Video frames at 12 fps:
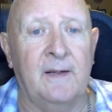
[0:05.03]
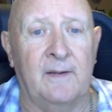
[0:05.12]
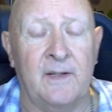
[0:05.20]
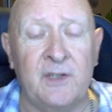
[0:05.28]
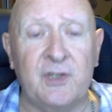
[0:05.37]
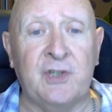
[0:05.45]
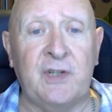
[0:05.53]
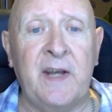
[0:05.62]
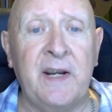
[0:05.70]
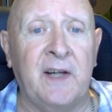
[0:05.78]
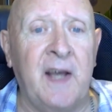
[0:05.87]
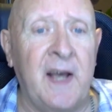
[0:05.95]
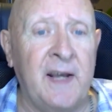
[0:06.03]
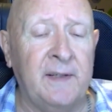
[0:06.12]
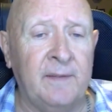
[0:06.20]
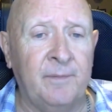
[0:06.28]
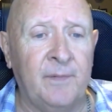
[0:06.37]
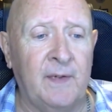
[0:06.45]
This is
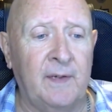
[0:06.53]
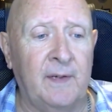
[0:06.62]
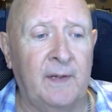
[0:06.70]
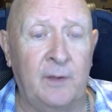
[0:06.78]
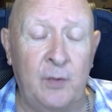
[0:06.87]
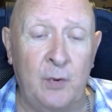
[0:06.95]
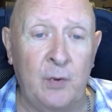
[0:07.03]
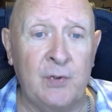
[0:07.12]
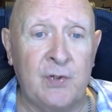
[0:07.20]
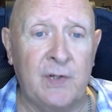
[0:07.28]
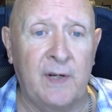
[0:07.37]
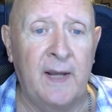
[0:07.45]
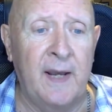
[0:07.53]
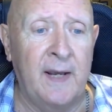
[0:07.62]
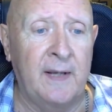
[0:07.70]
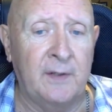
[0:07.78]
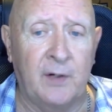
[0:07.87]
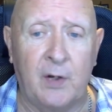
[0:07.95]
Dateline News
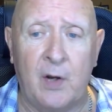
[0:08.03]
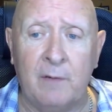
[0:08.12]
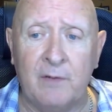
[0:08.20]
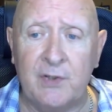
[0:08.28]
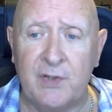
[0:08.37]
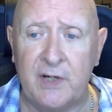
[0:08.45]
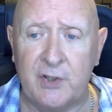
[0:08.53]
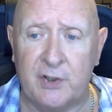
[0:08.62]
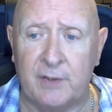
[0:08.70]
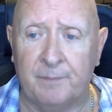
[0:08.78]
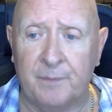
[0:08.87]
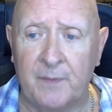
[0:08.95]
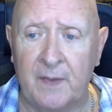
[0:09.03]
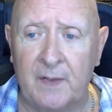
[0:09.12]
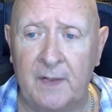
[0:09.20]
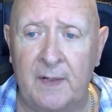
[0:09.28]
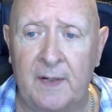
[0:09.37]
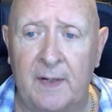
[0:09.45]
and Conversation.
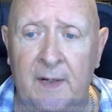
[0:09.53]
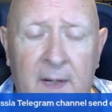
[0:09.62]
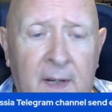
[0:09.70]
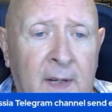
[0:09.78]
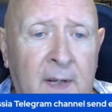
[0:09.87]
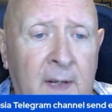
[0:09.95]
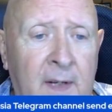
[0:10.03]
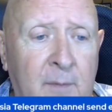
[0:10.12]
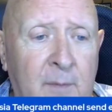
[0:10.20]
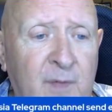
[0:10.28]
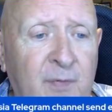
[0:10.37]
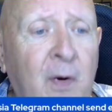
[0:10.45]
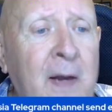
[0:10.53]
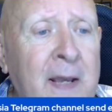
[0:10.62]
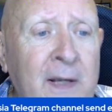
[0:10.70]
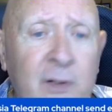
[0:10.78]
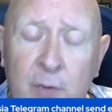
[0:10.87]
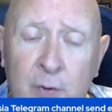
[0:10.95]
Before I
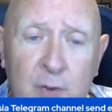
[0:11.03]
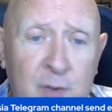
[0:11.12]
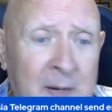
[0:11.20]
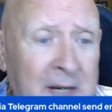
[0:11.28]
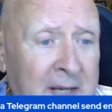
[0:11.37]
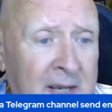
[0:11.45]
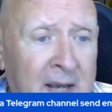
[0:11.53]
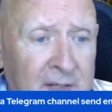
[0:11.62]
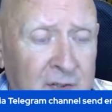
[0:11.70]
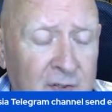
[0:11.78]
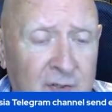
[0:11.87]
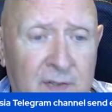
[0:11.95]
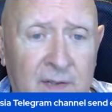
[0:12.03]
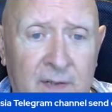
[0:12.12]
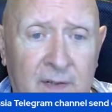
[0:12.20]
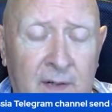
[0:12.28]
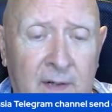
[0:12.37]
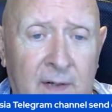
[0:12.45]
introduce my guests,
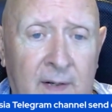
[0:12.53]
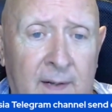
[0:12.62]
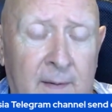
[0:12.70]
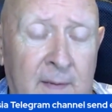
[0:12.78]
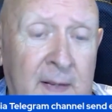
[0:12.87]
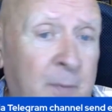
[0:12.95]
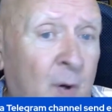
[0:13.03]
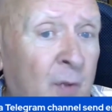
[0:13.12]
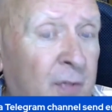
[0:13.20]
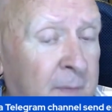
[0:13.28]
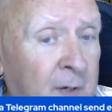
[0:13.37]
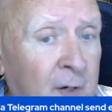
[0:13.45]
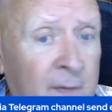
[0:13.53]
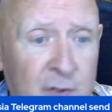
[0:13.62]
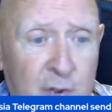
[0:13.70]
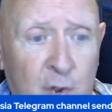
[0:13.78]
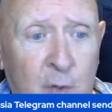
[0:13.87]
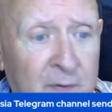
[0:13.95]
they both have been on the
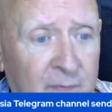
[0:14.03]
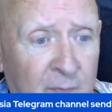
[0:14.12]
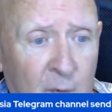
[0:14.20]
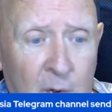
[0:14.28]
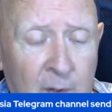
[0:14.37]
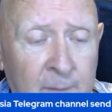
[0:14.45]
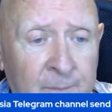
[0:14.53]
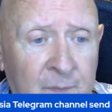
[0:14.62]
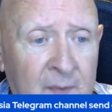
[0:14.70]
show before,